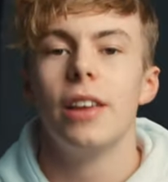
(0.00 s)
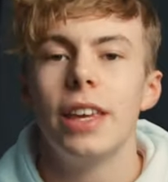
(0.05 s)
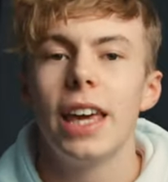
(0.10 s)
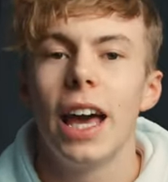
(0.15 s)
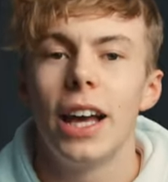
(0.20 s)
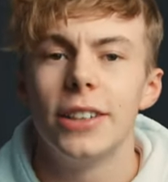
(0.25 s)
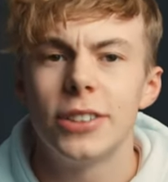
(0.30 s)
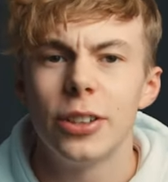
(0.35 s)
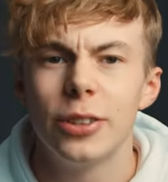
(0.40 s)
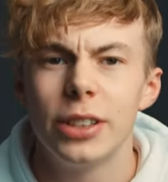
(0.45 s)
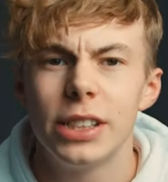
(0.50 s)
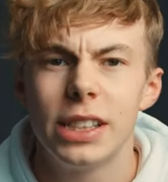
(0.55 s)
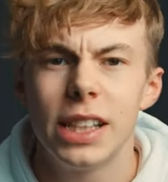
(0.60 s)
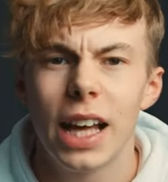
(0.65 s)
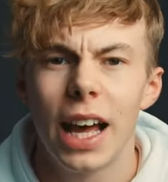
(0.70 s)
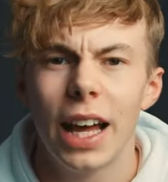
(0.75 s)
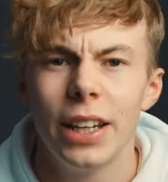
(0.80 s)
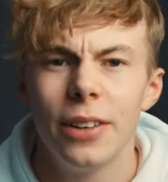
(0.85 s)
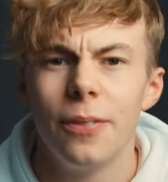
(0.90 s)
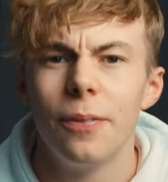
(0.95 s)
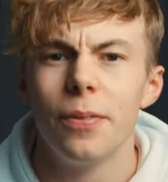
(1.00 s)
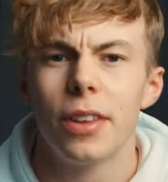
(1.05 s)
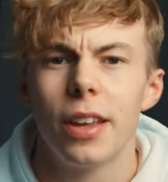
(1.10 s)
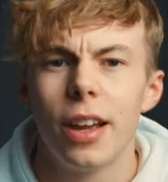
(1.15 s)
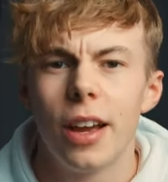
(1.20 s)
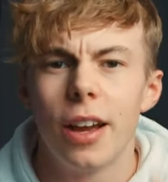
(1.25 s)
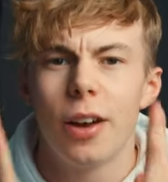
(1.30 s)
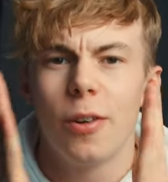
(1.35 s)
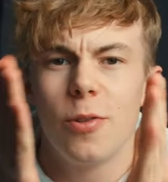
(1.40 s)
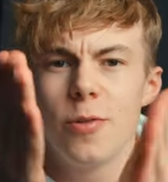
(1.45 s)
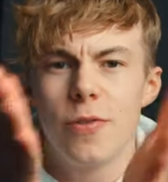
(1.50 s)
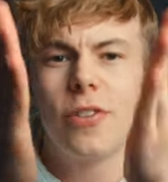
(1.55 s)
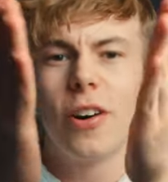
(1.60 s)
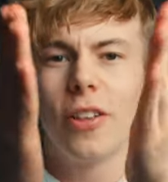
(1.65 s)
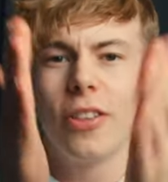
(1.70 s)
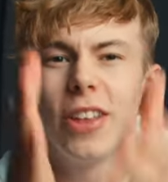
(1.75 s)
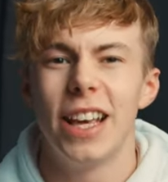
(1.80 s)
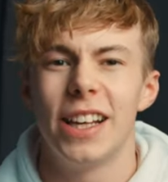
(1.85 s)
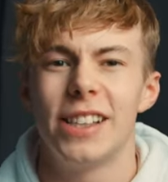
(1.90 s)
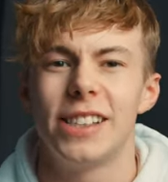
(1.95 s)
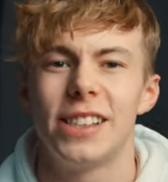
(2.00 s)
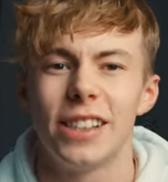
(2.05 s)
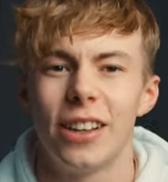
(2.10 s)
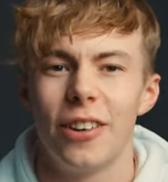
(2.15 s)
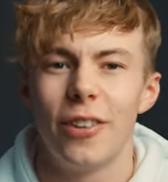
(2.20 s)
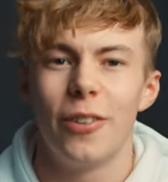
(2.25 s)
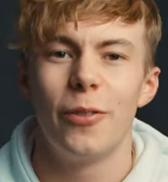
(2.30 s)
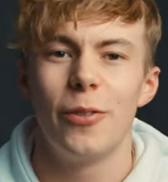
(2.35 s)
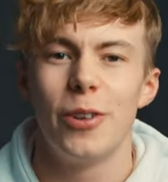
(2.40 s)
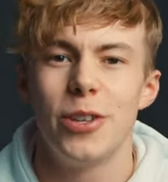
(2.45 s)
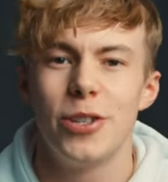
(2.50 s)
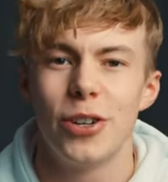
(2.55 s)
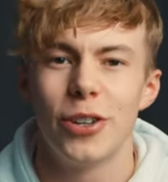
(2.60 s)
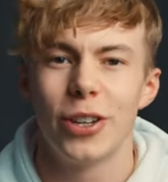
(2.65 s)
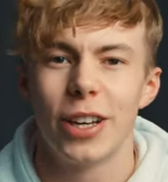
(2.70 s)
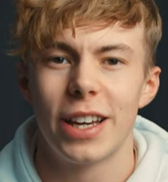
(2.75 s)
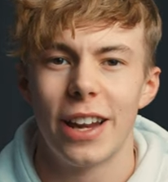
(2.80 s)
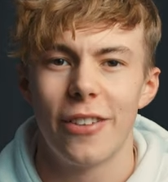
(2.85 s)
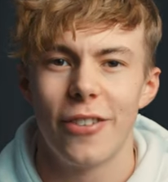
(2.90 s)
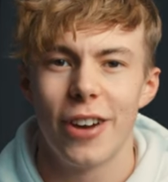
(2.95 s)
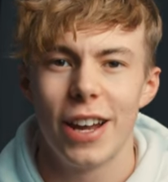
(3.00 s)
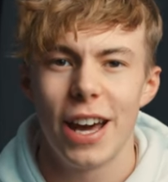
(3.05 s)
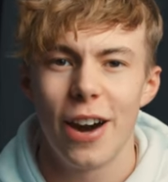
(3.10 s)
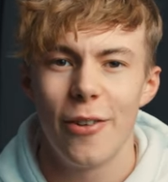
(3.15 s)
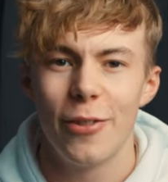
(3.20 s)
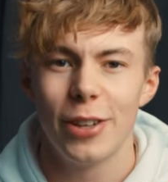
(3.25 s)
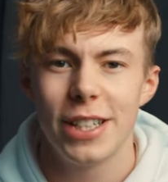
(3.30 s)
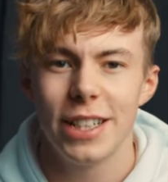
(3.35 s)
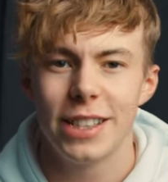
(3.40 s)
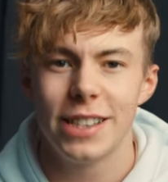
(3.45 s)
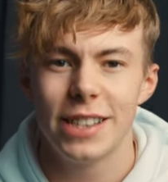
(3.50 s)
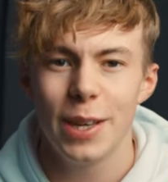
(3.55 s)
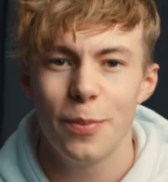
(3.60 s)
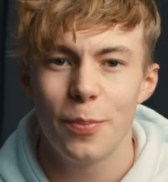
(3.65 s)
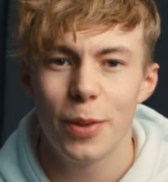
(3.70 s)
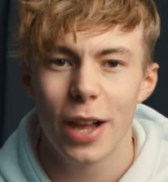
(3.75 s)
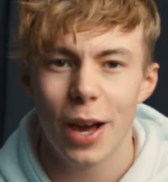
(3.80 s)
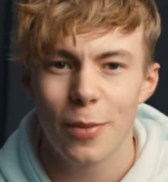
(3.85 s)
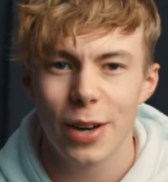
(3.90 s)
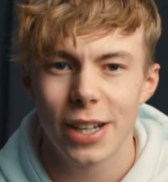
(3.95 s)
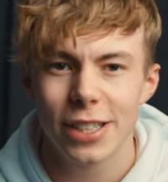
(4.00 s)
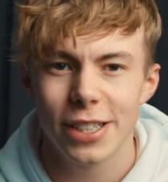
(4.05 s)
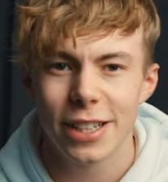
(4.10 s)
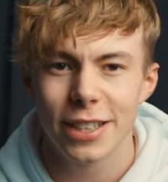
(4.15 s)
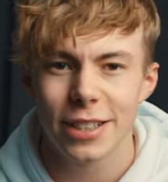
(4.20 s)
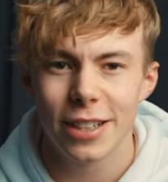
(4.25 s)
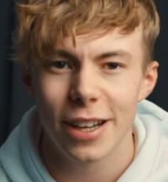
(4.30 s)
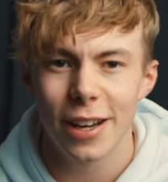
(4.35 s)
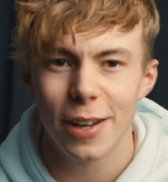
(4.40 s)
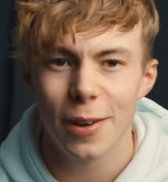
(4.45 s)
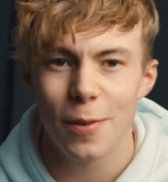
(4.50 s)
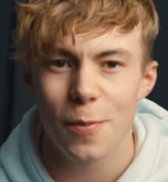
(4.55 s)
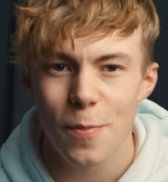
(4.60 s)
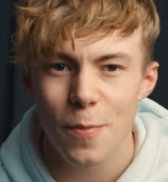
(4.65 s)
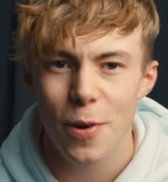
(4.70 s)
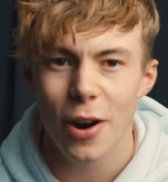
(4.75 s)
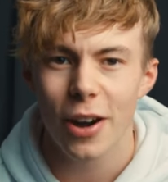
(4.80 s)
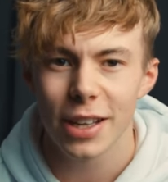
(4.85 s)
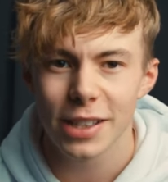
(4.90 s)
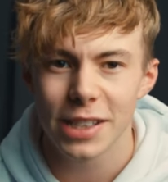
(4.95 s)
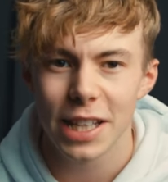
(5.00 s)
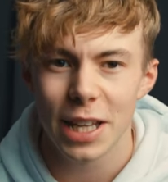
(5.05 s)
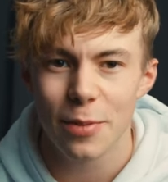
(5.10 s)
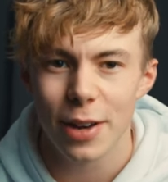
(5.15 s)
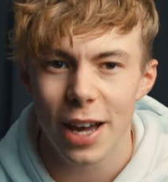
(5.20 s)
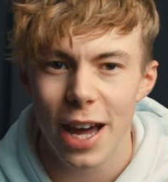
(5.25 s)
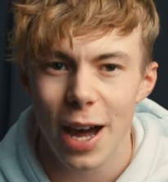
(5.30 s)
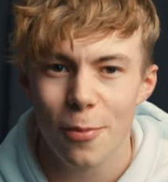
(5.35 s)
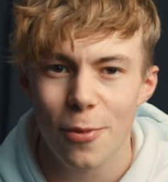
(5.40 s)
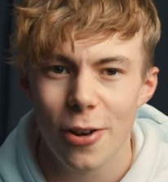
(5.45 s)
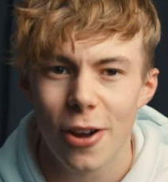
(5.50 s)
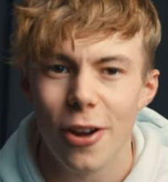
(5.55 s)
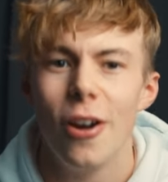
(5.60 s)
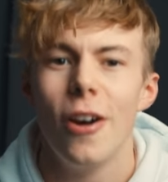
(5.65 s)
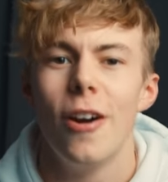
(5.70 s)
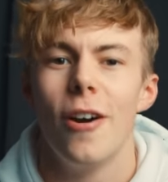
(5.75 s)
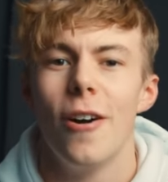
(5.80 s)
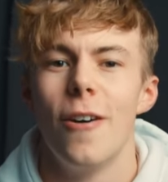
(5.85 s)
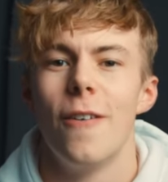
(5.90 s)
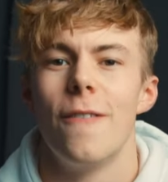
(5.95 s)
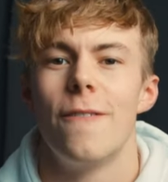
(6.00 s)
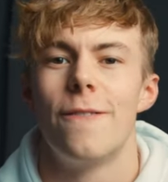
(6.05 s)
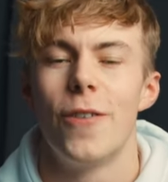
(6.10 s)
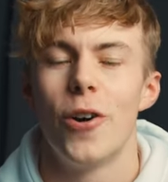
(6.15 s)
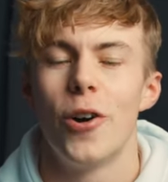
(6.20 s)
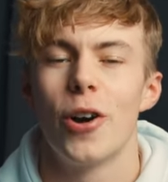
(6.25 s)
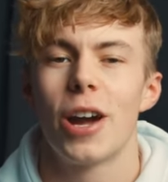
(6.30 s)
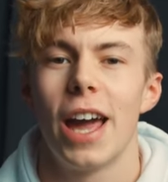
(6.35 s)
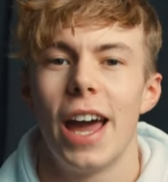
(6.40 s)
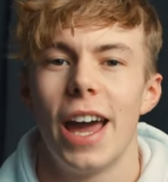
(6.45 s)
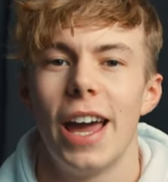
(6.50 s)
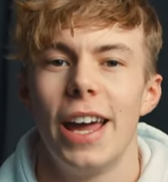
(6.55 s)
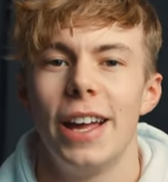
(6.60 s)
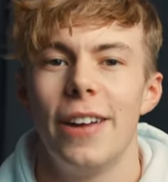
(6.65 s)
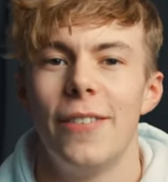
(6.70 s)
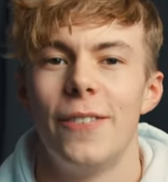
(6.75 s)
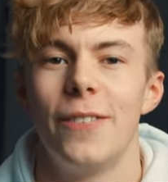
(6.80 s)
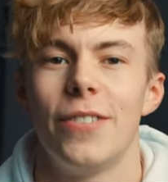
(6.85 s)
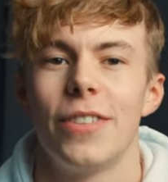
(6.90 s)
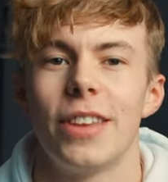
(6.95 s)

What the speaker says: Yeah, so instead, we've got this, which you're looking at right now, which is the Blackmagic Design Pocket Cinema Camera 4K.